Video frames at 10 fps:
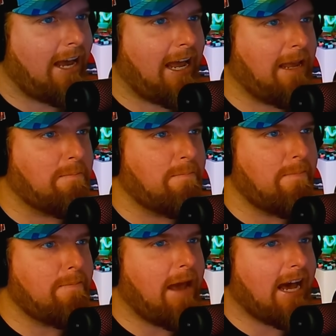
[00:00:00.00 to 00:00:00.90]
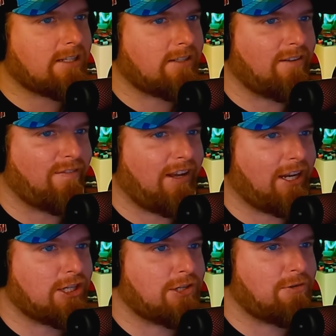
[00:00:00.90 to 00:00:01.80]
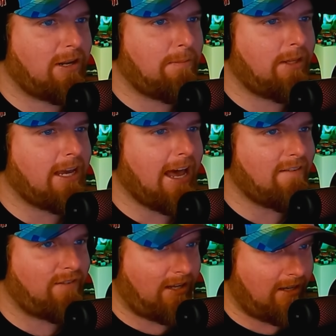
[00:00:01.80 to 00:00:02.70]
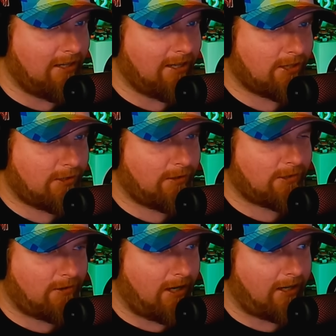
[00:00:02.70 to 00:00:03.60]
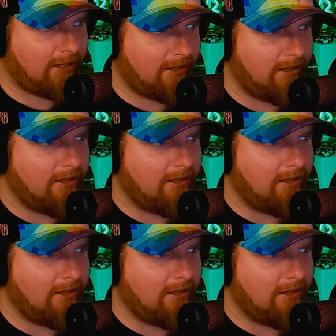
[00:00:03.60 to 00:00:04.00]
a massive, extremely heavy industrial truck.